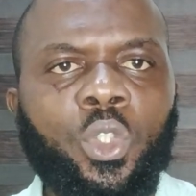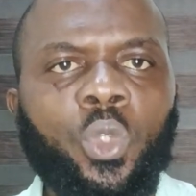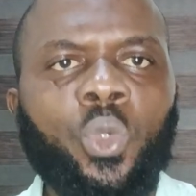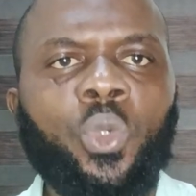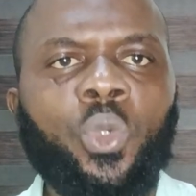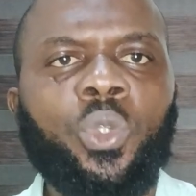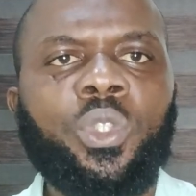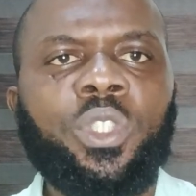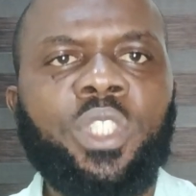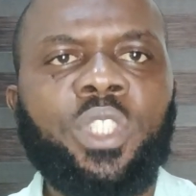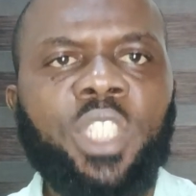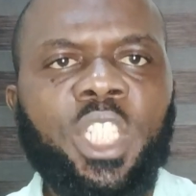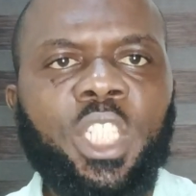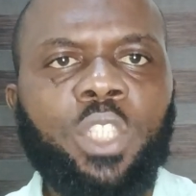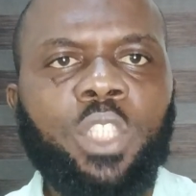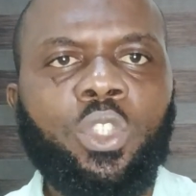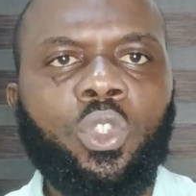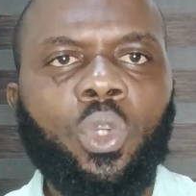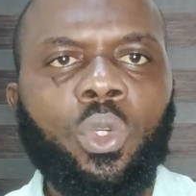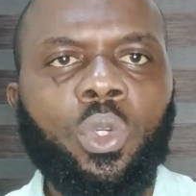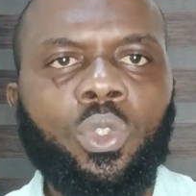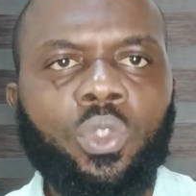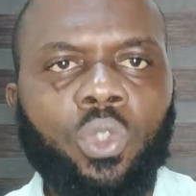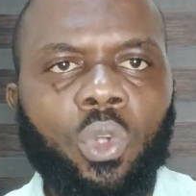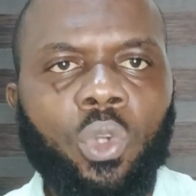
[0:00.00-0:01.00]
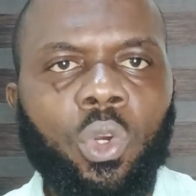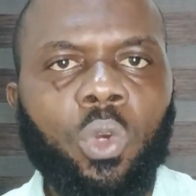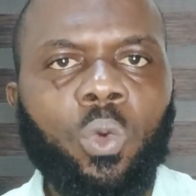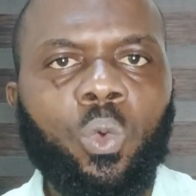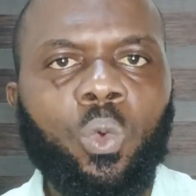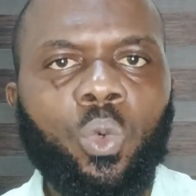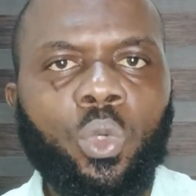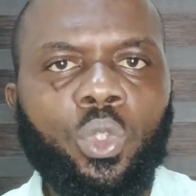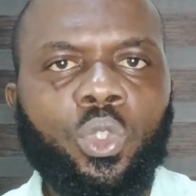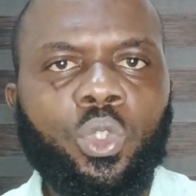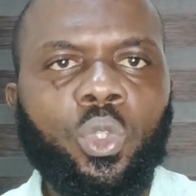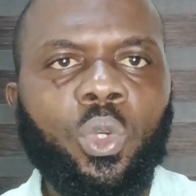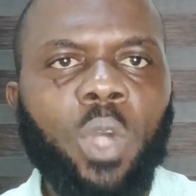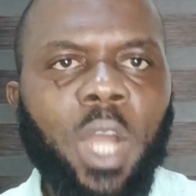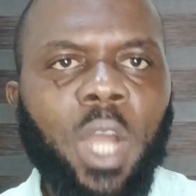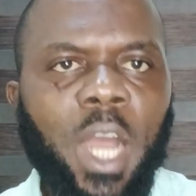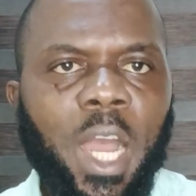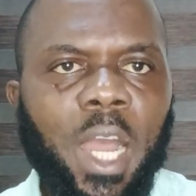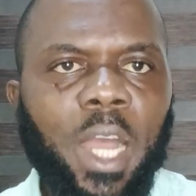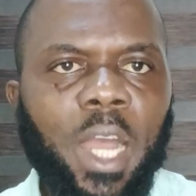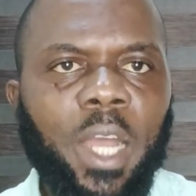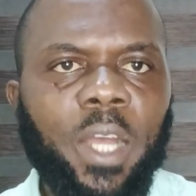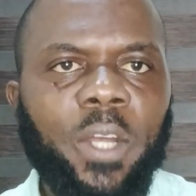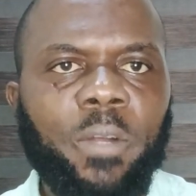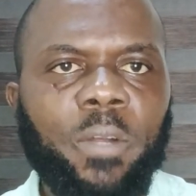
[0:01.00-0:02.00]
You need to know who you
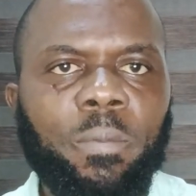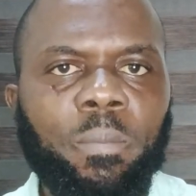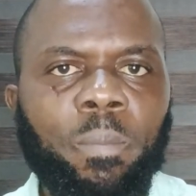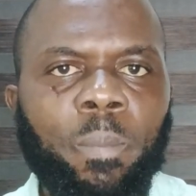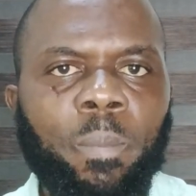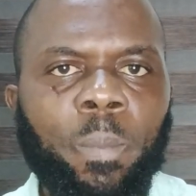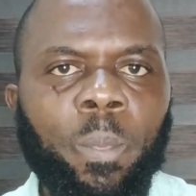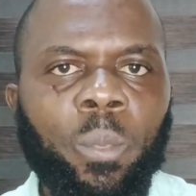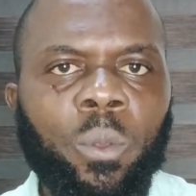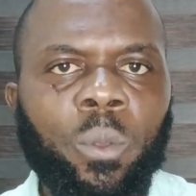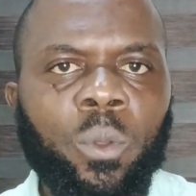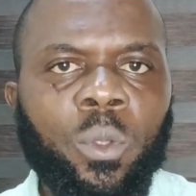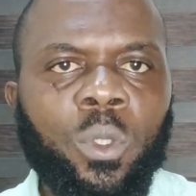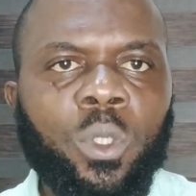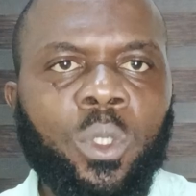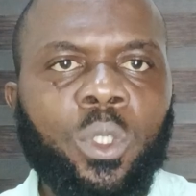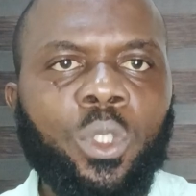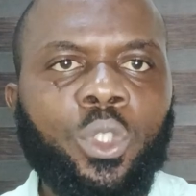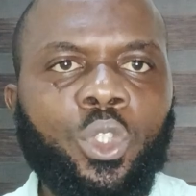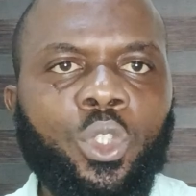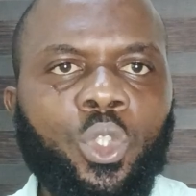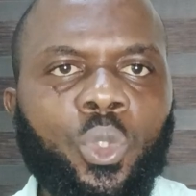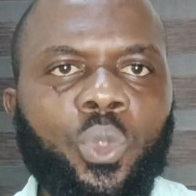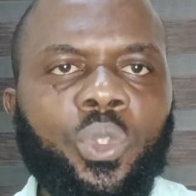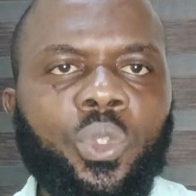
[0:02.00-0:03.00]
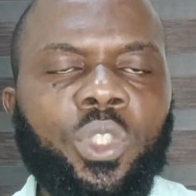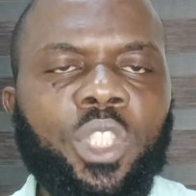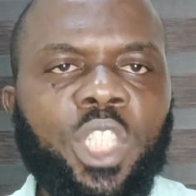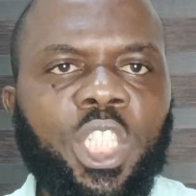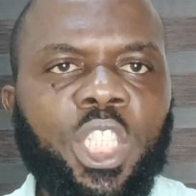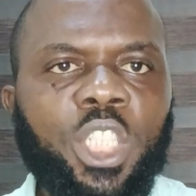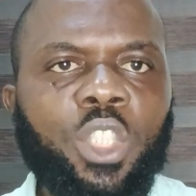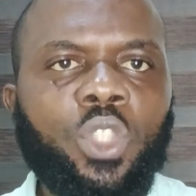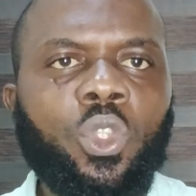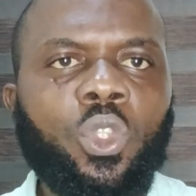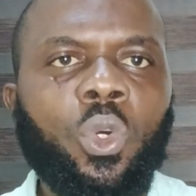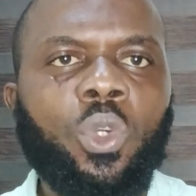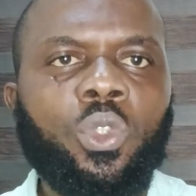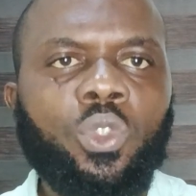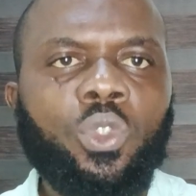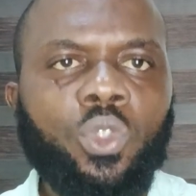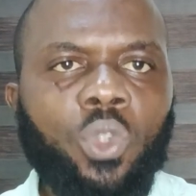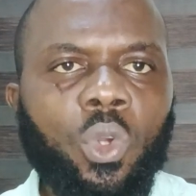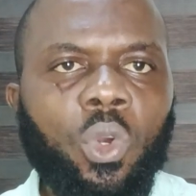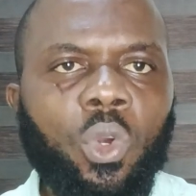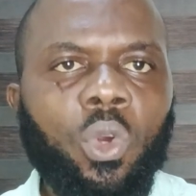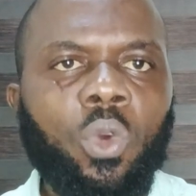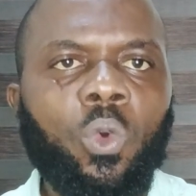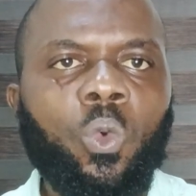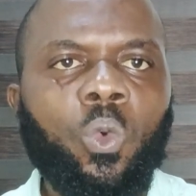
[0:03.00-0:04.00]
are. You need to
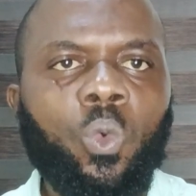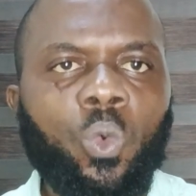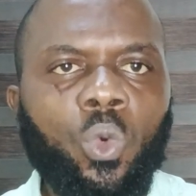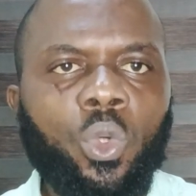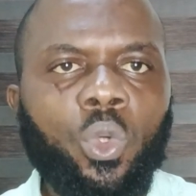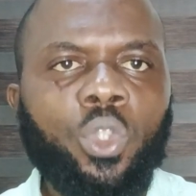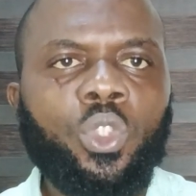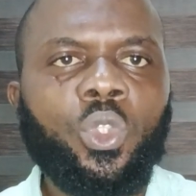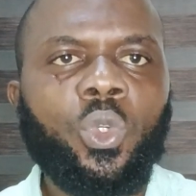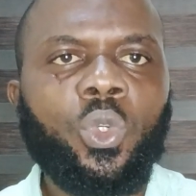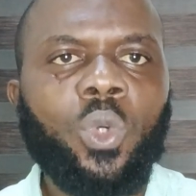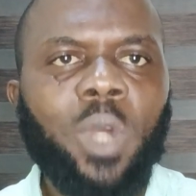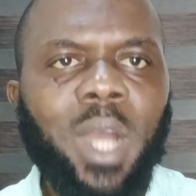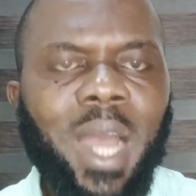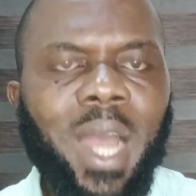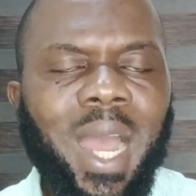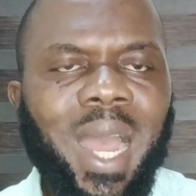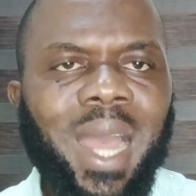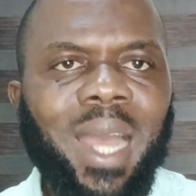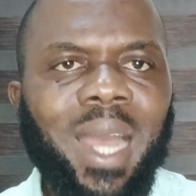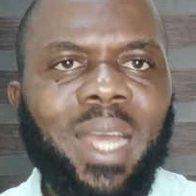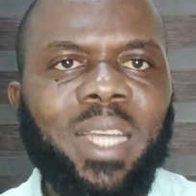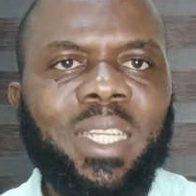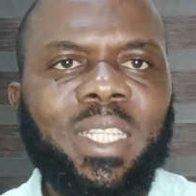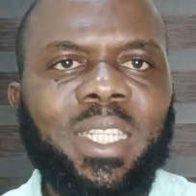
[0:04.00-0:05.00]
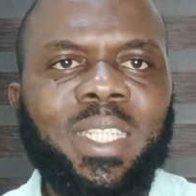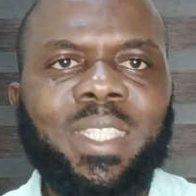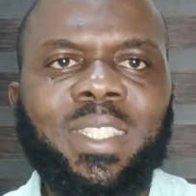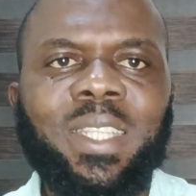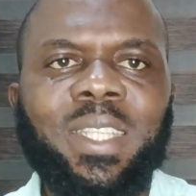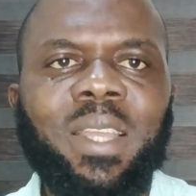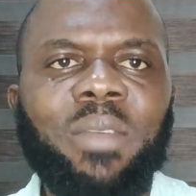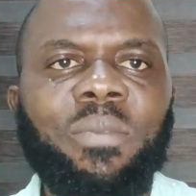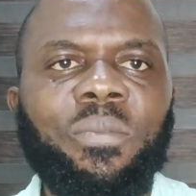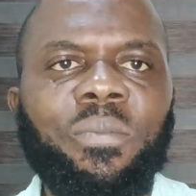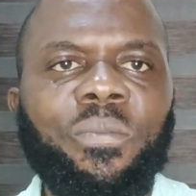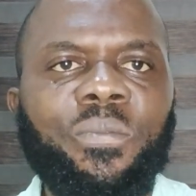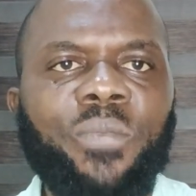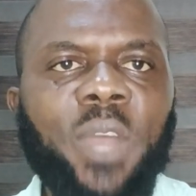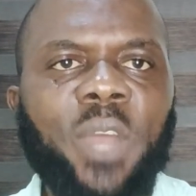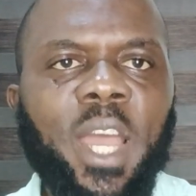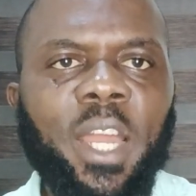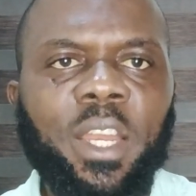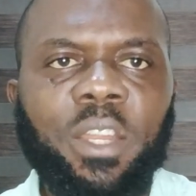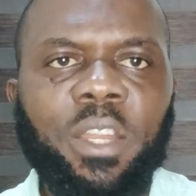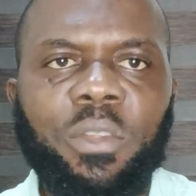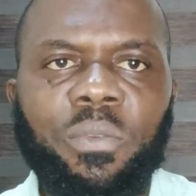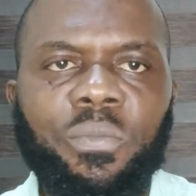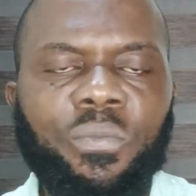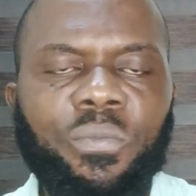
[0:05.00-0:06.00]
know who you are is a
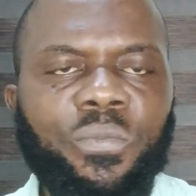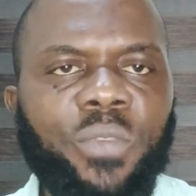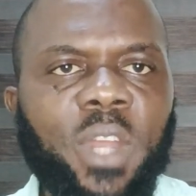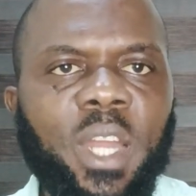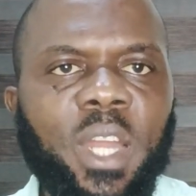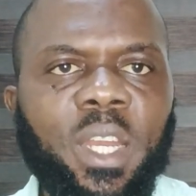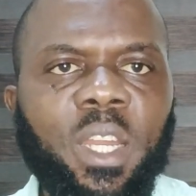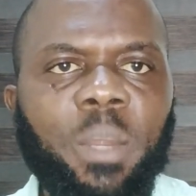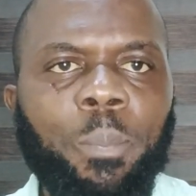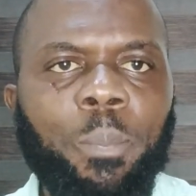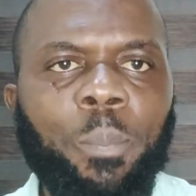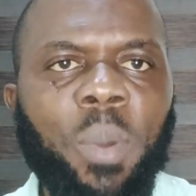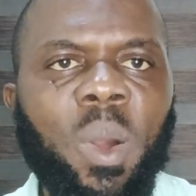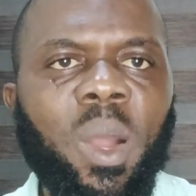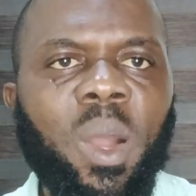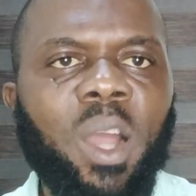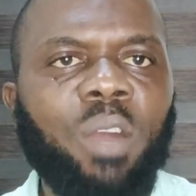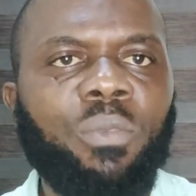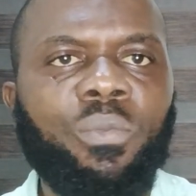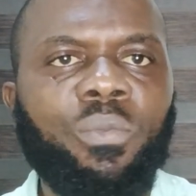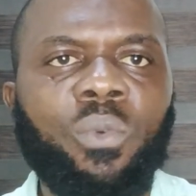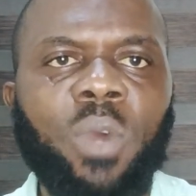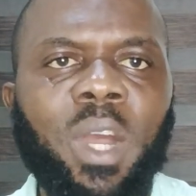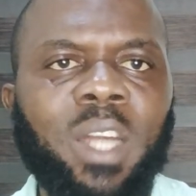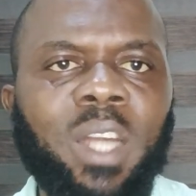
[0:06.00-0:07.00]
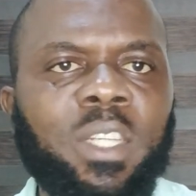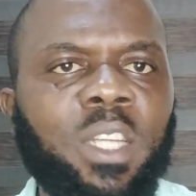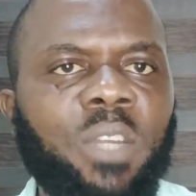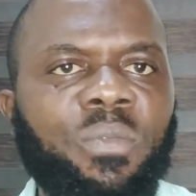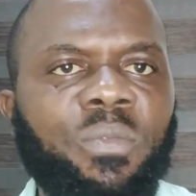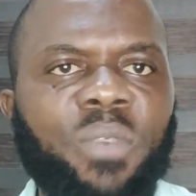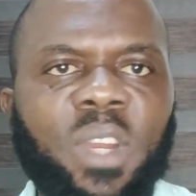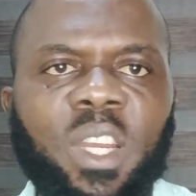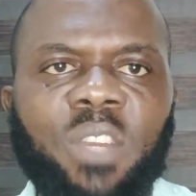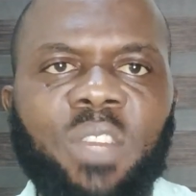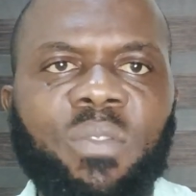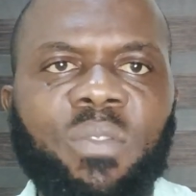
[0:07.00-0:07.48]
very, very powerful and a